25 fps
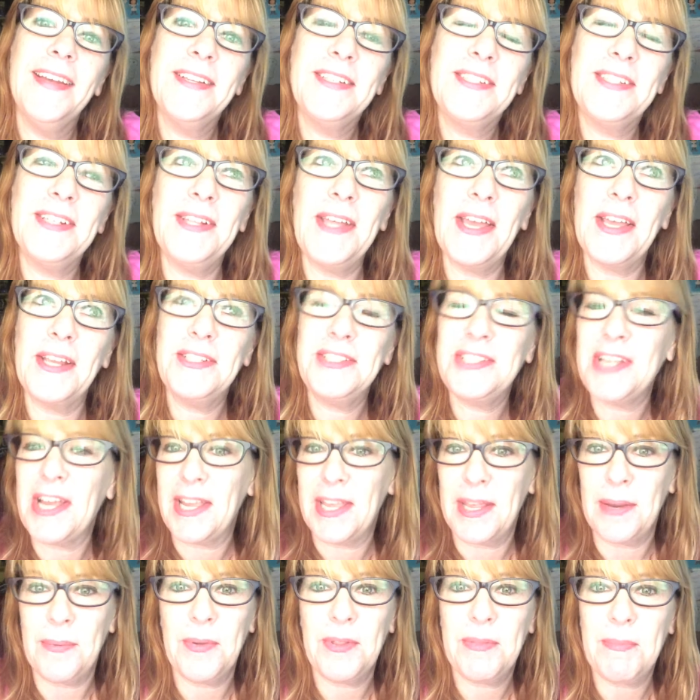to like
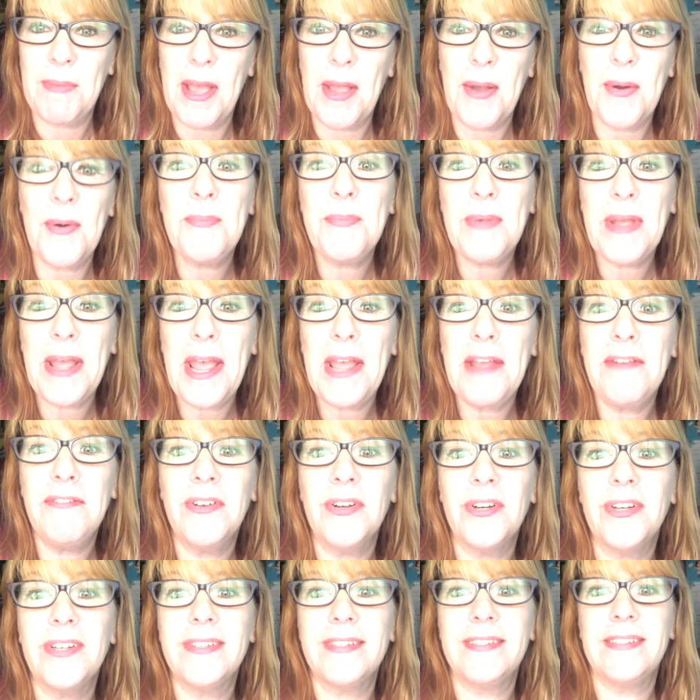check in with my own
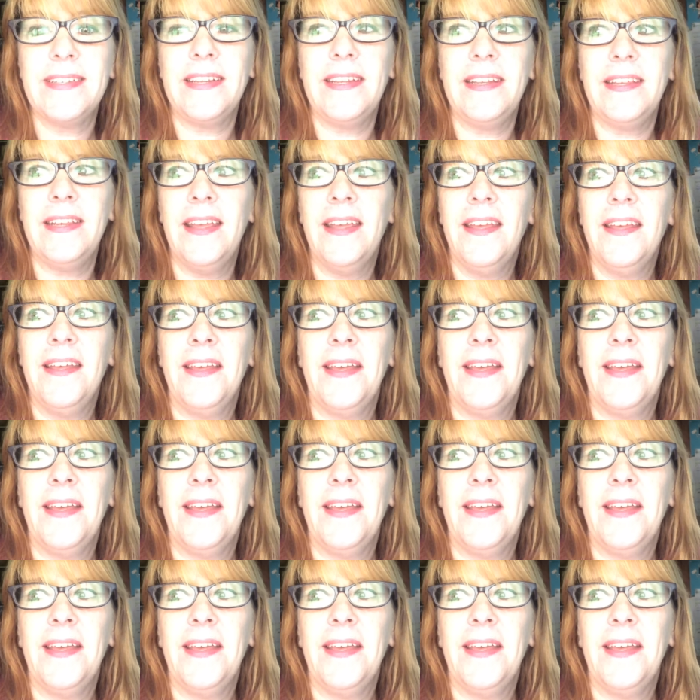behavior to see